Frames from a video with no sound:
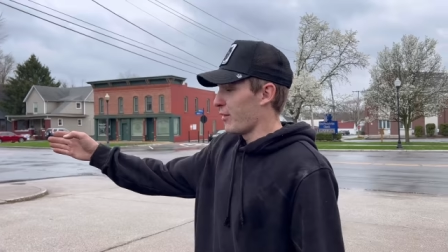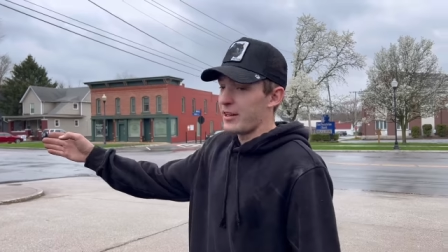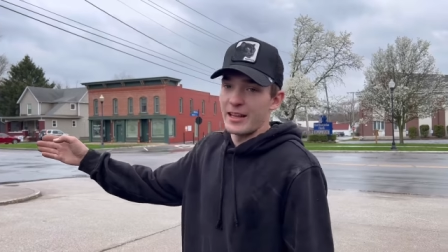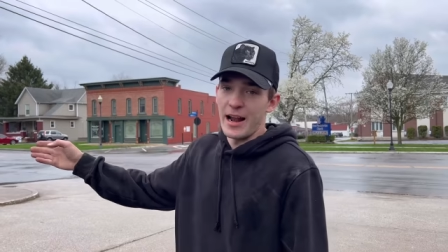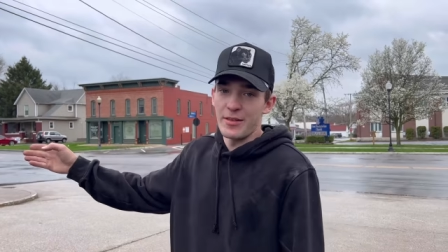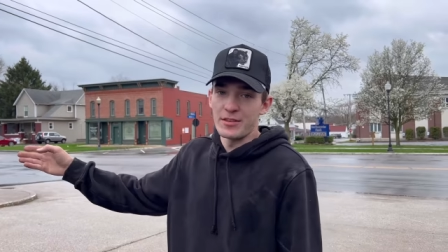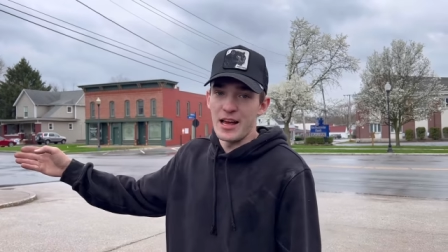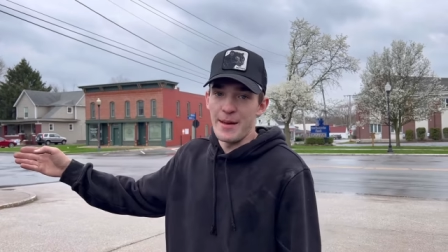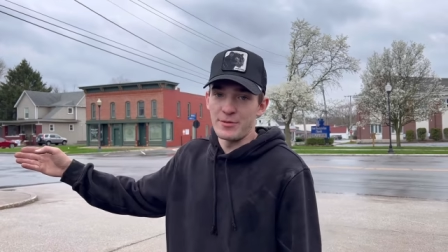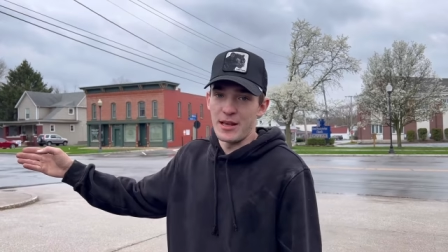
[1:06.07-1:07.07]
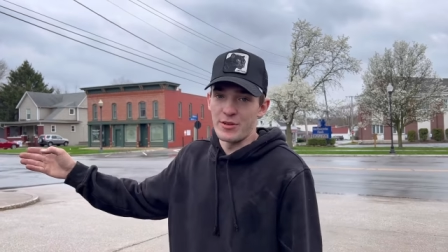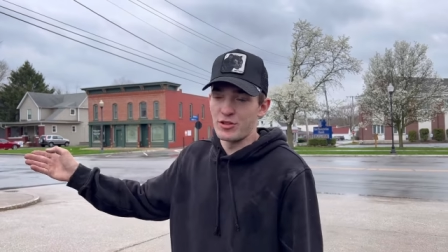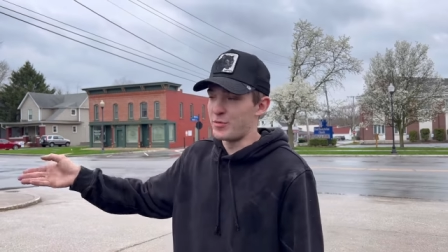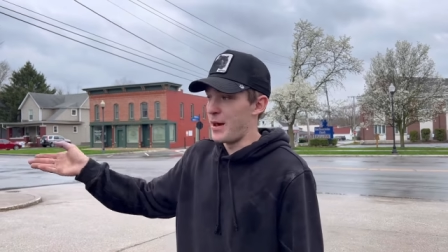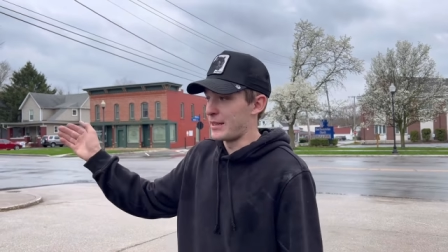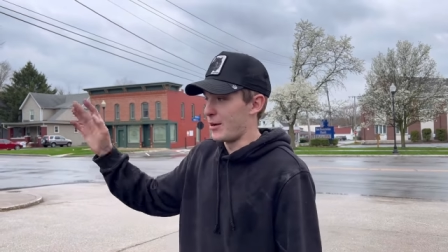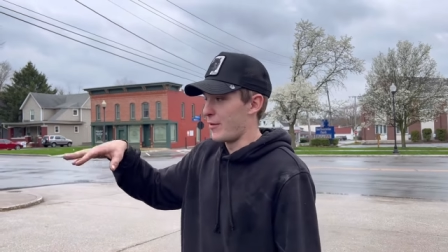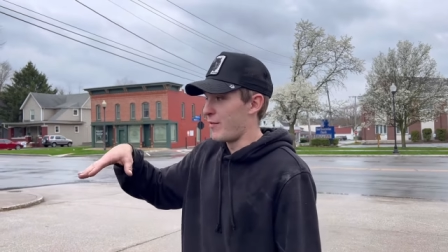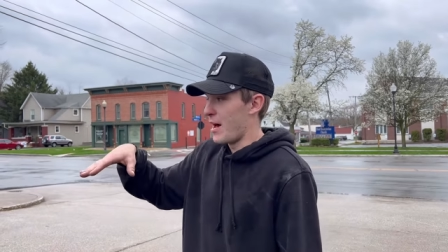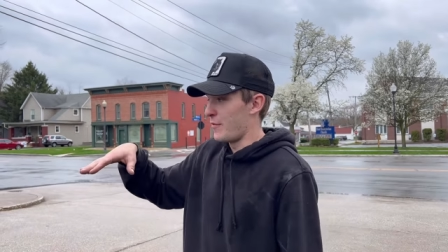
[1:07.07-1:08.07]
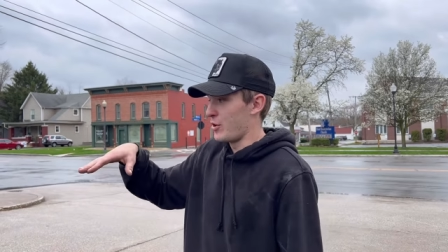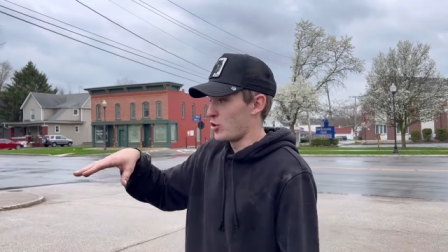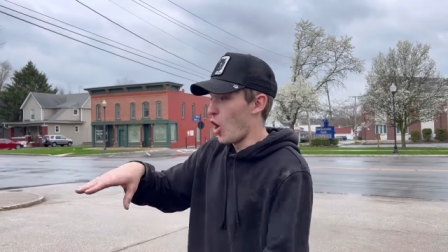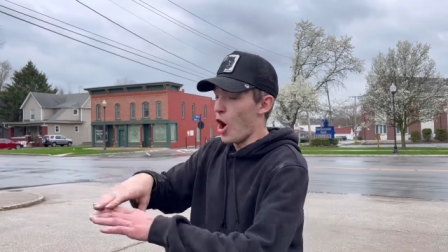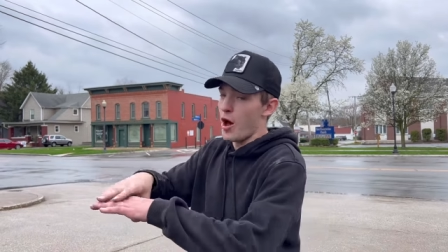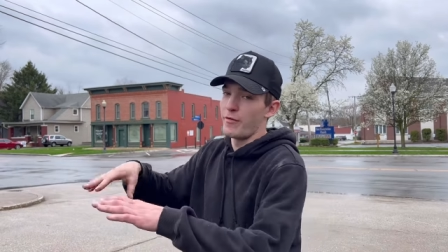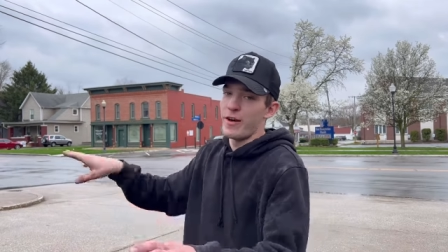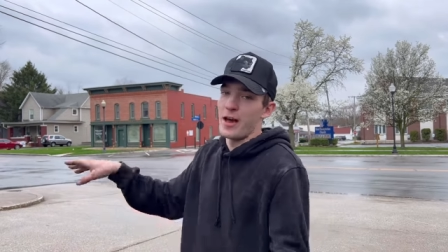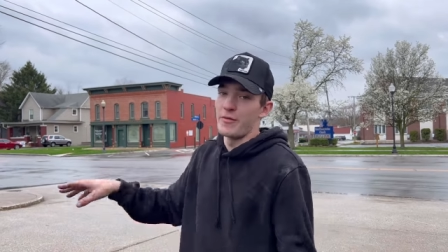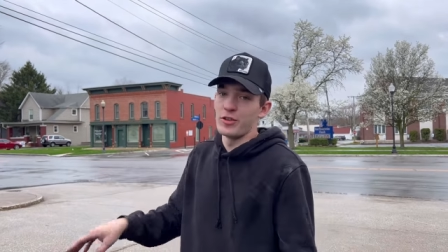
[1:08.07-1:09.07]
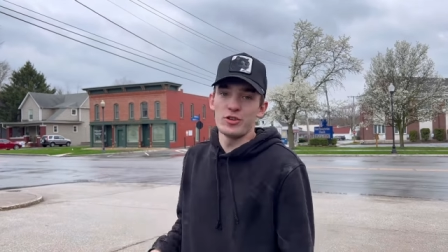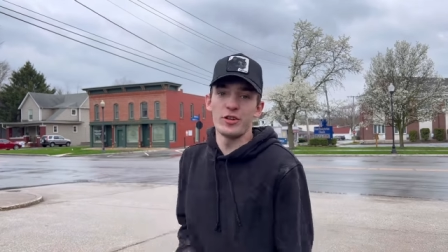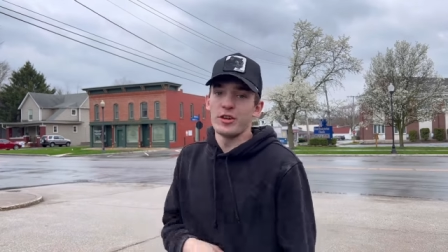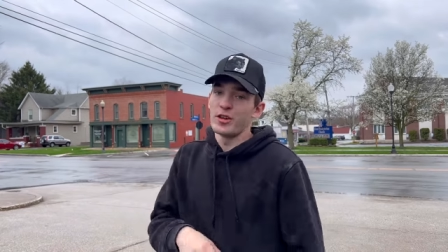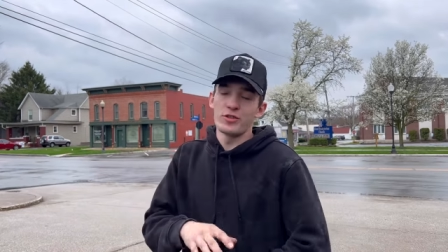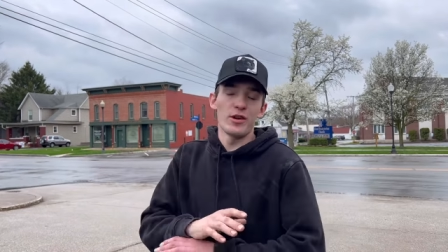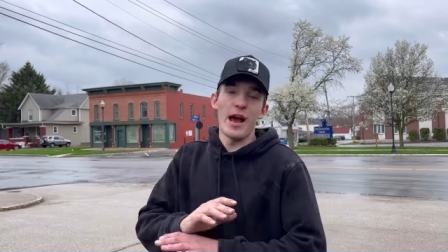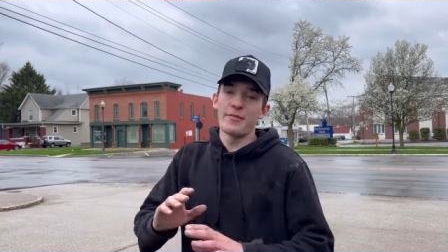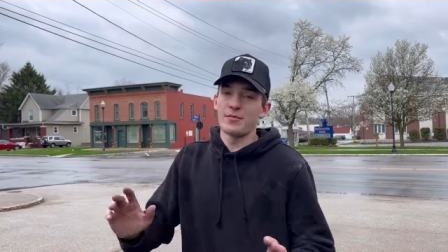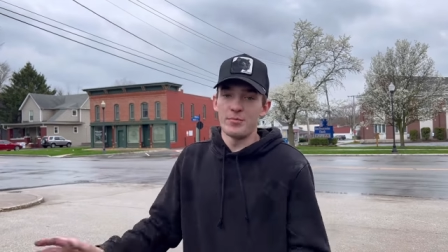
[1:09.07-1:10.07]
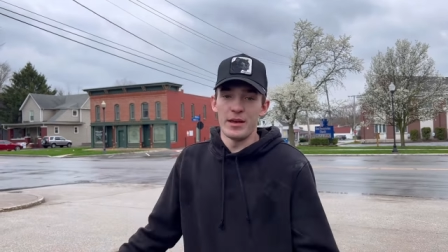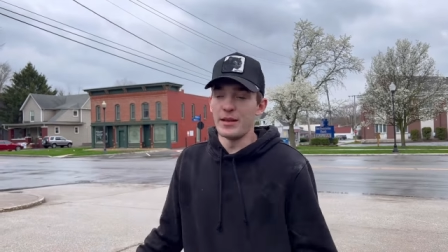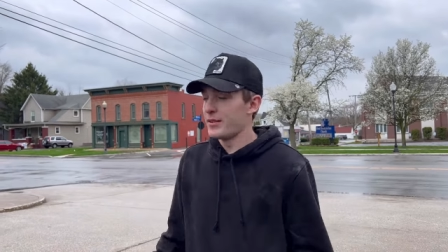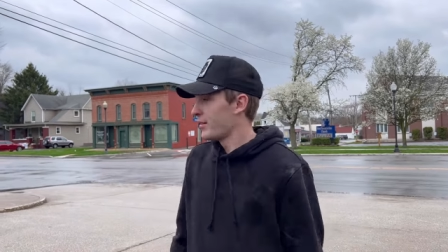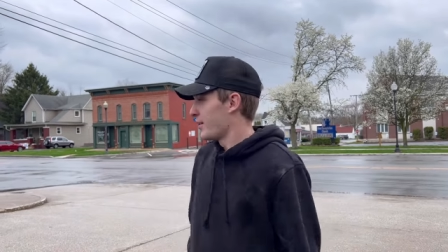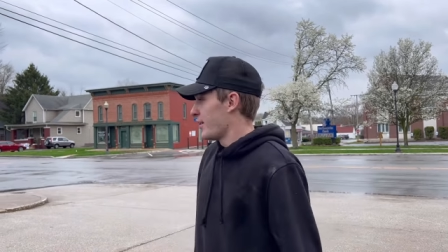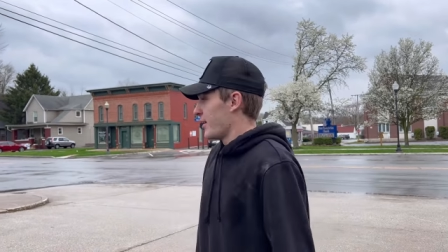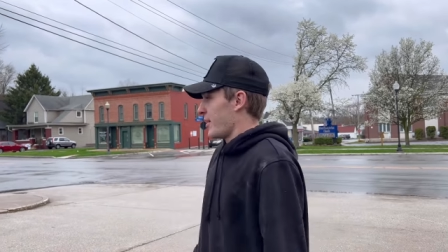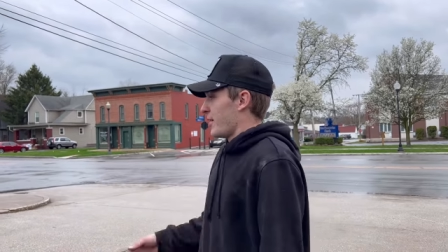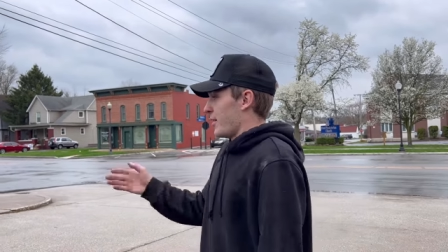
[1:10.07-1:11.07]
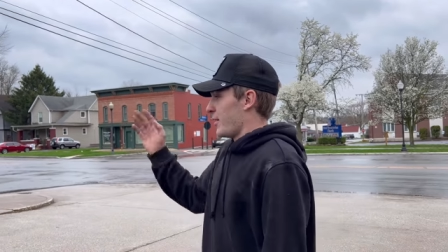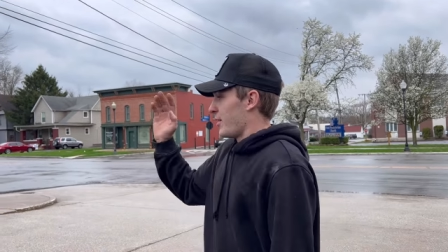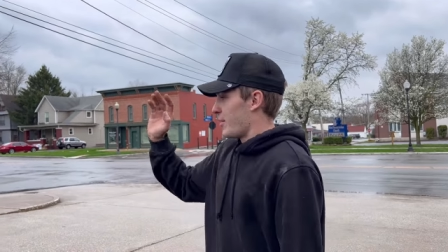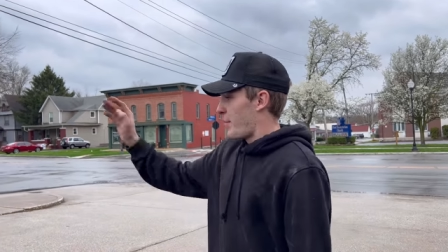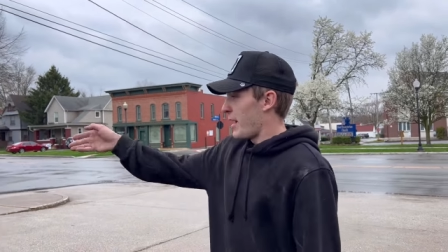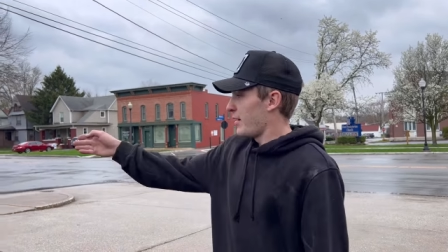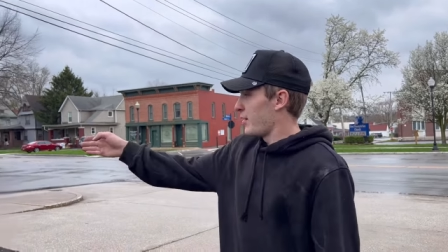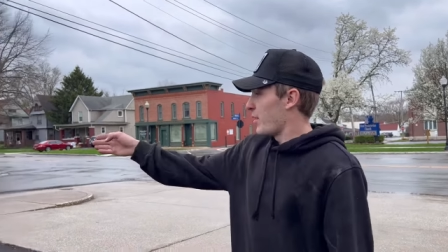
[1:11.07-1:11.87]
kit out of the tops. Now it's just back down to five inch, all five inch. Drives mint. Painted the